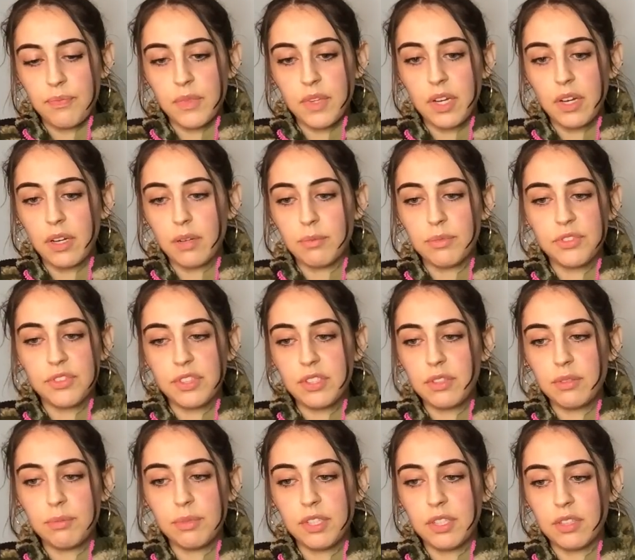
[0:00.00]
Yeah, I'm seeing
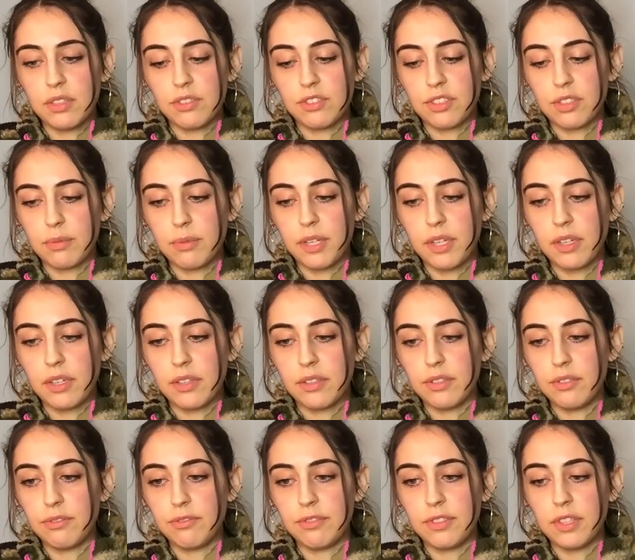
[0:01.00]
you be unsure about how
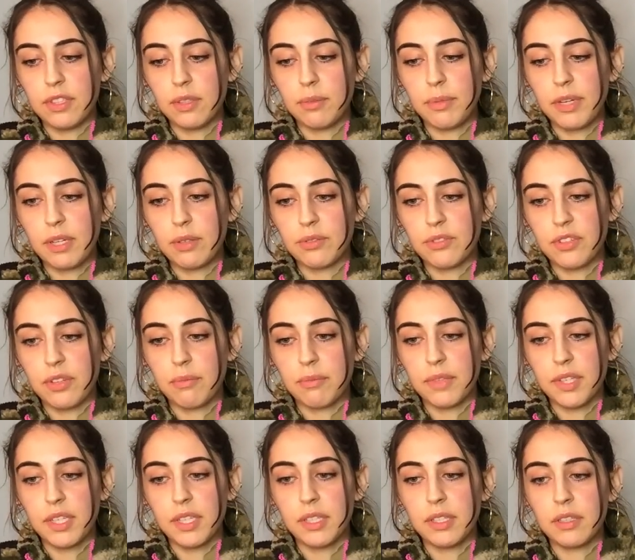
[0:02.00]
you feel about
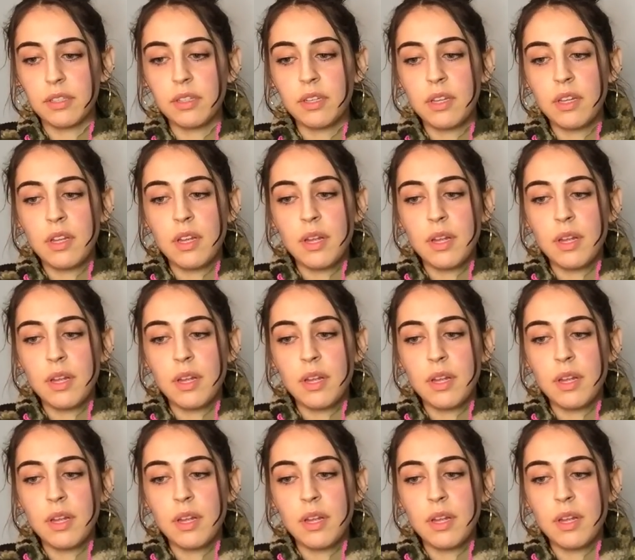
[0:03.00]
something